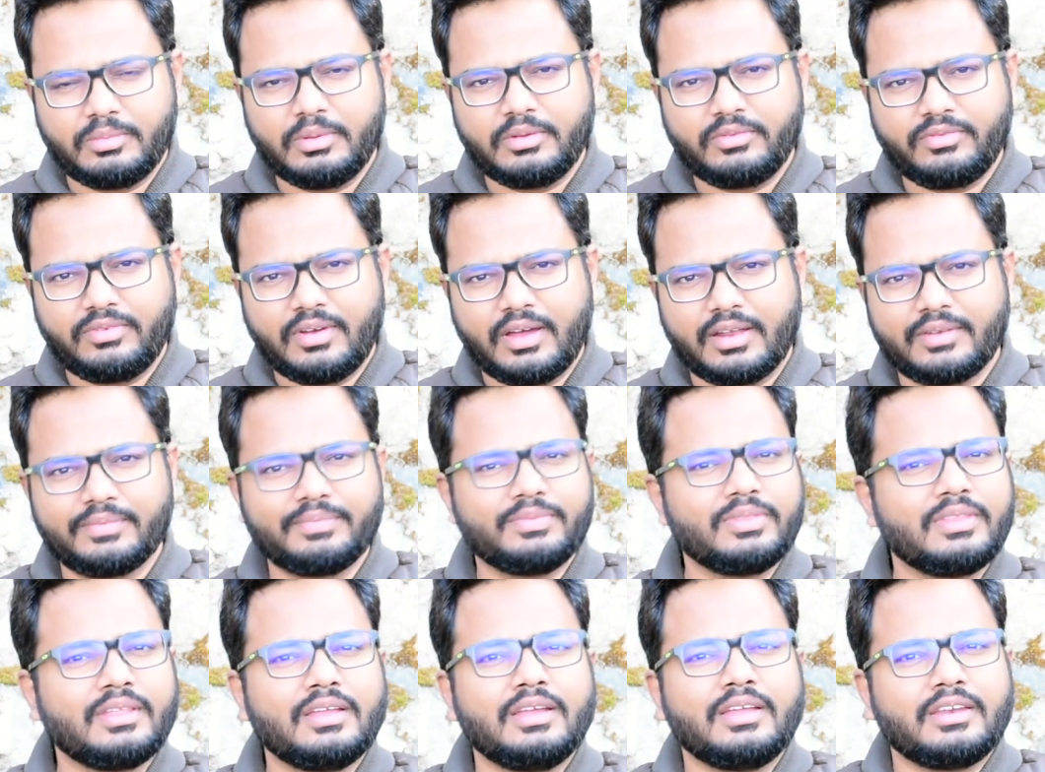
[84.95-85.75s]
fun.
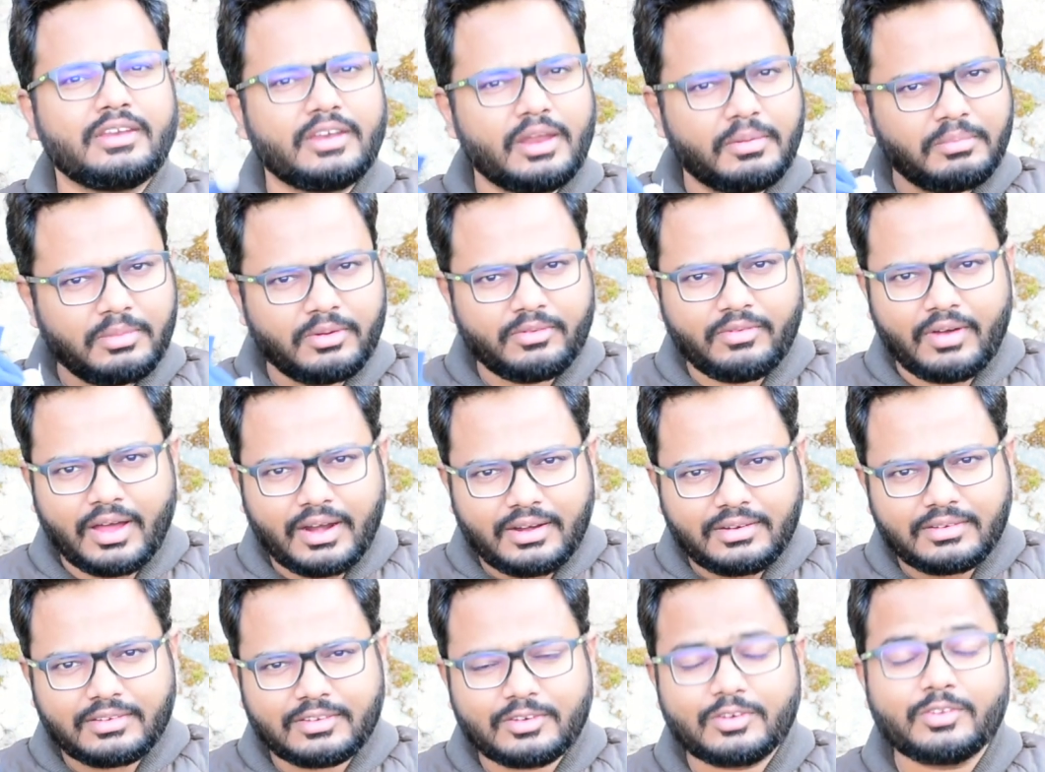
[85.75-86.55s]
Number
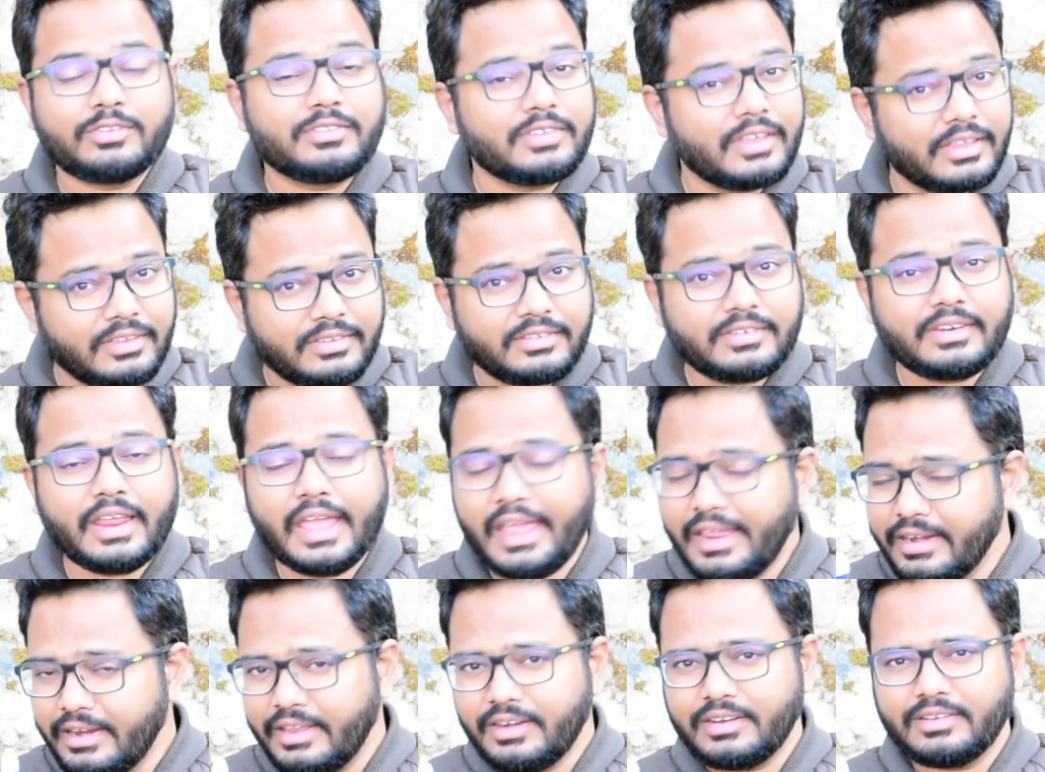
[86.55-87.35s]
one, to
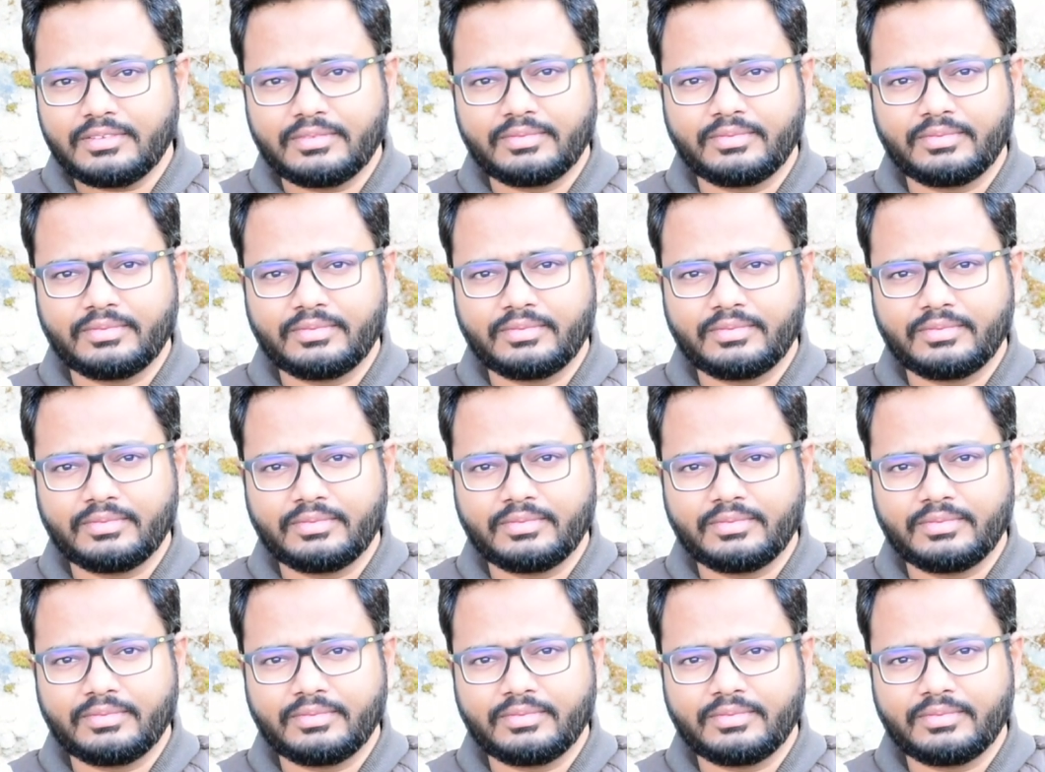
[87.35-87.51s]
sustain it.